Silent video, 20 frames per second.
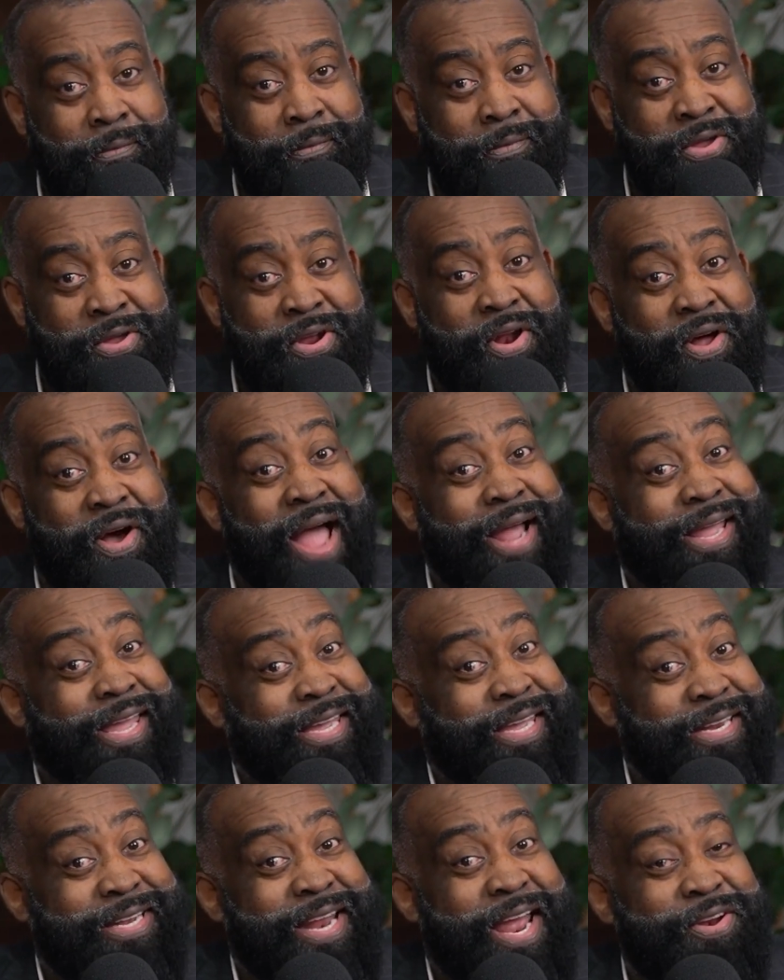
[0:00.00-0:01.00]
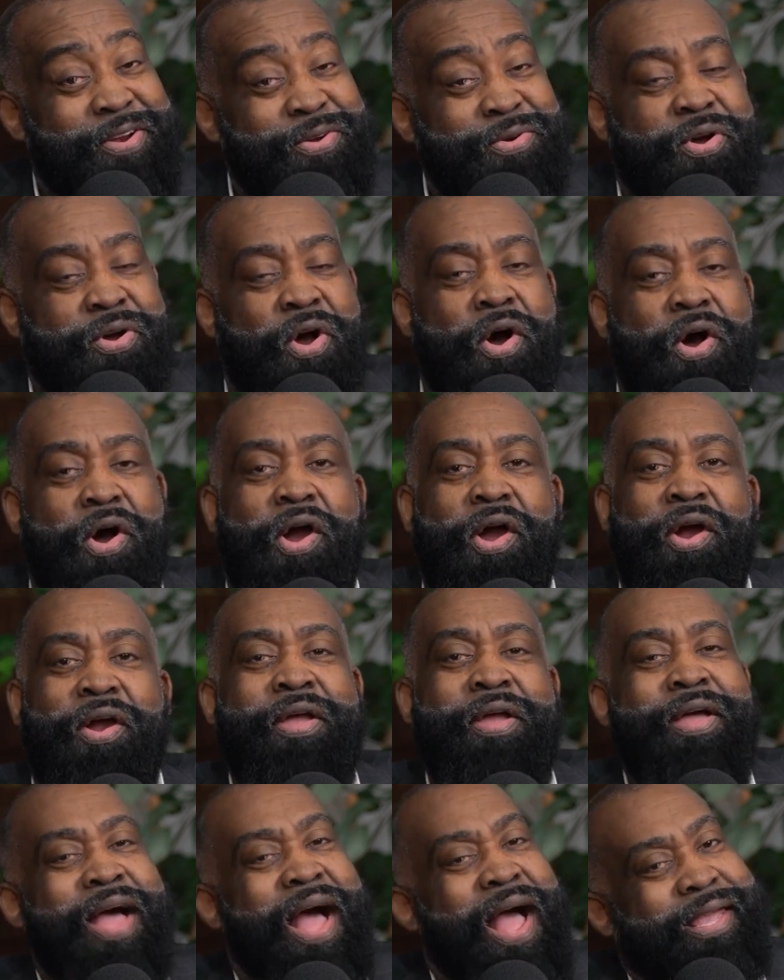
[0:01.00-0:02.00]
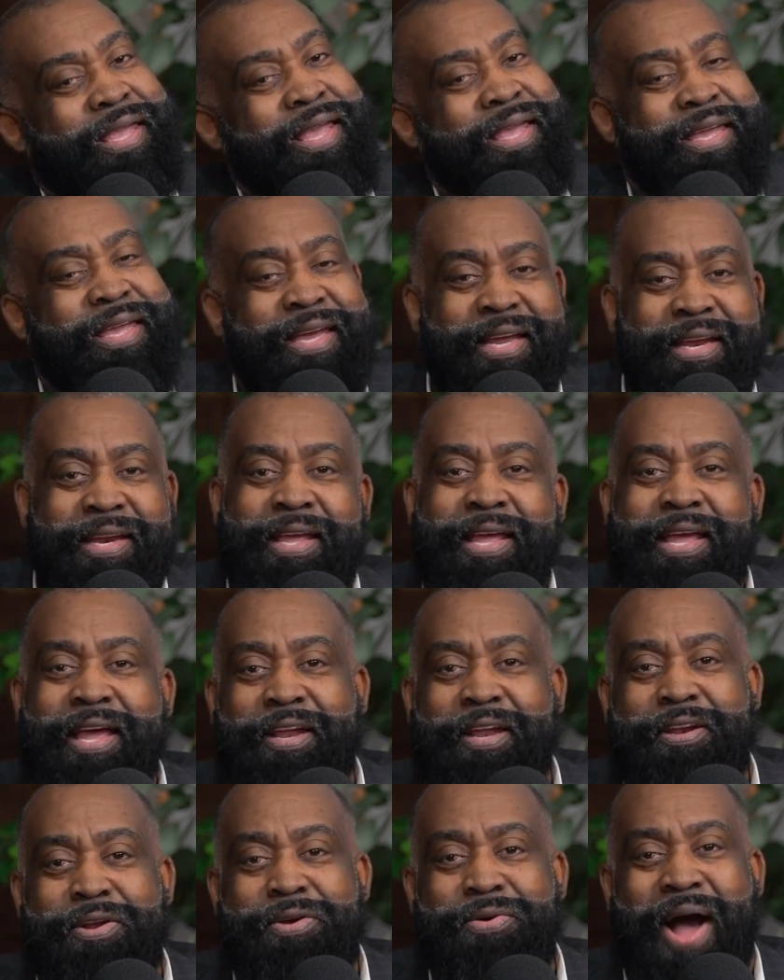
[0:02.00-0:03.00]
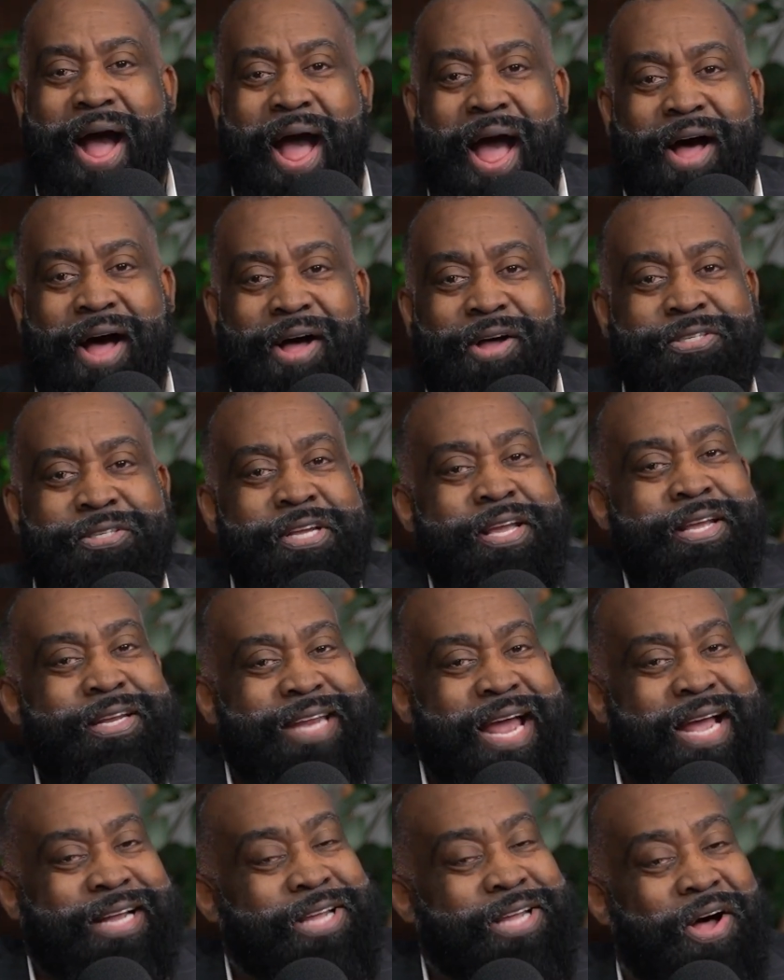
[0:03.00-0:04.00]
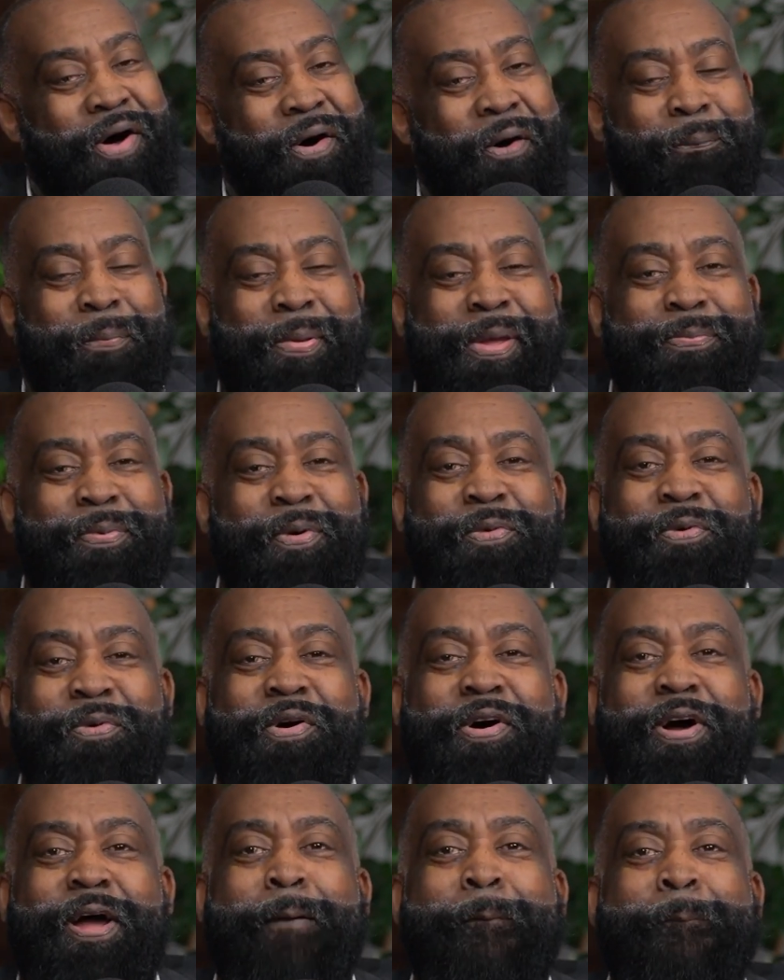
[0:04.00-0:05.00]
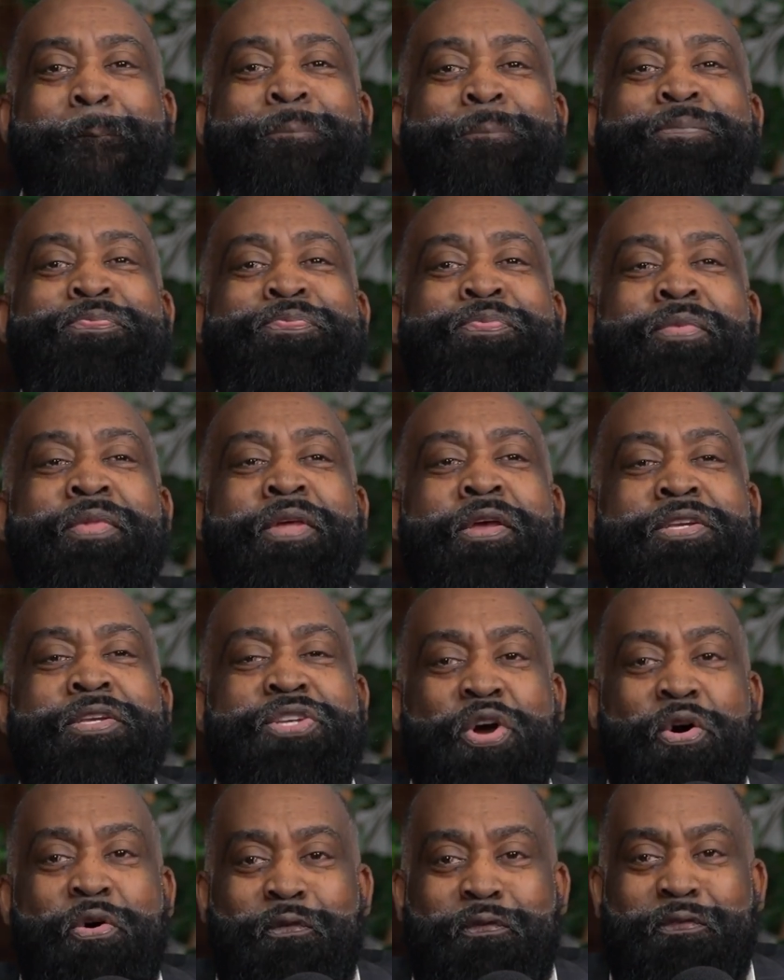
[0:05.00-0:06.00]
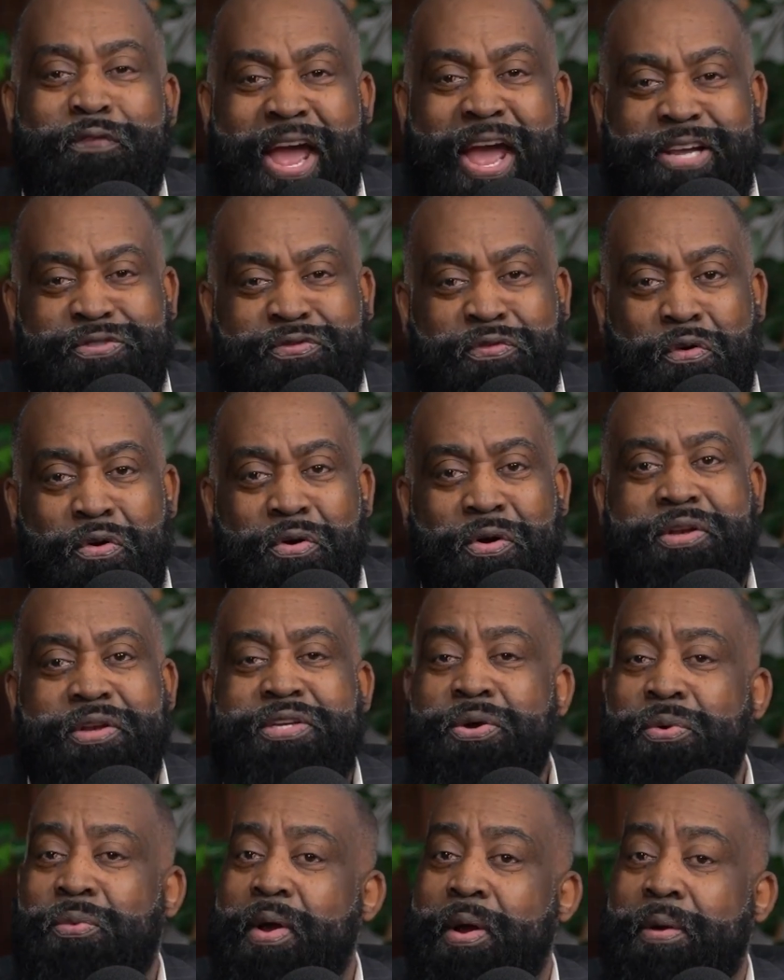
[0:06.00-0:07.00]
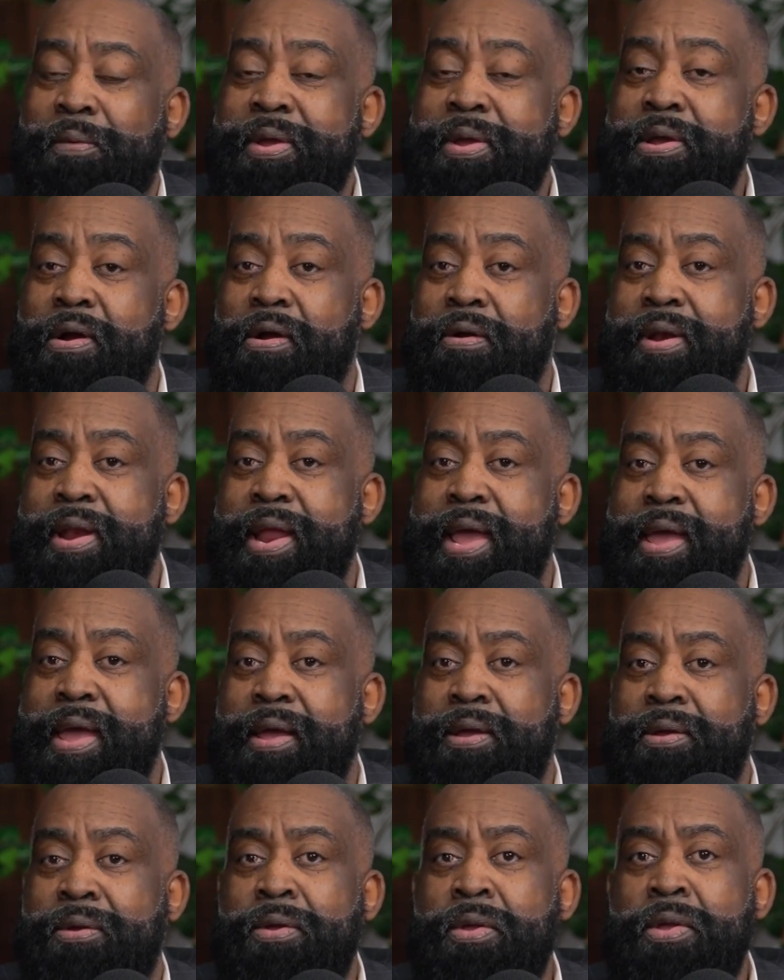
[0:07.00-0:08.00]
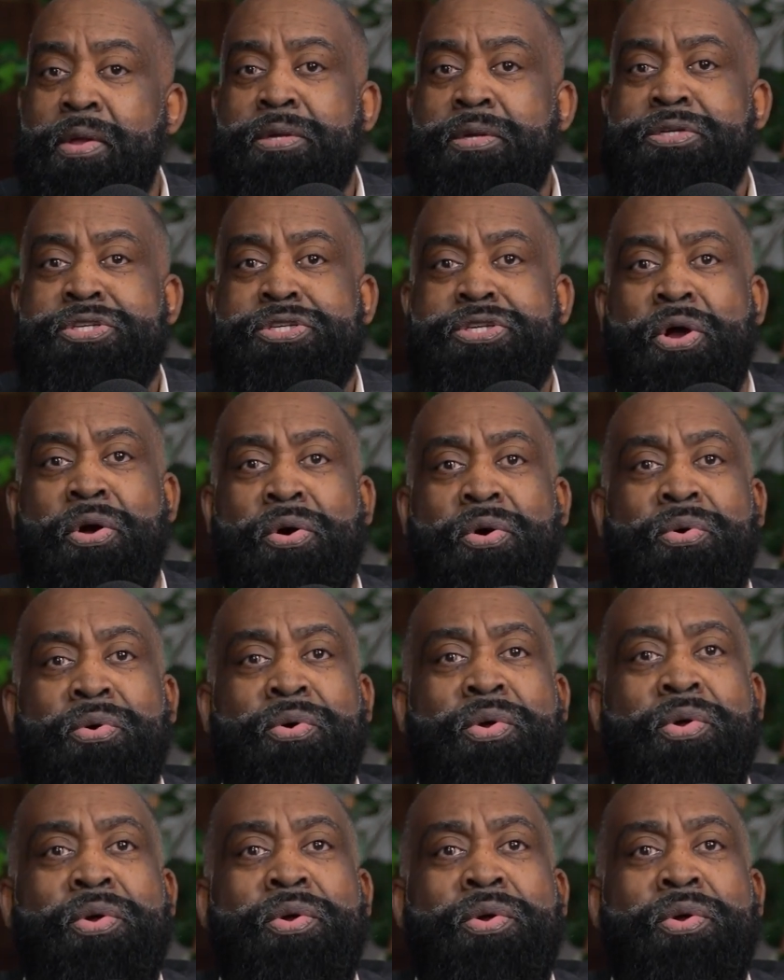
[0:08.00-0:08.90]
You know, I could get that new car. I could get a new house. That's all people want. So fast forward to where we are now. So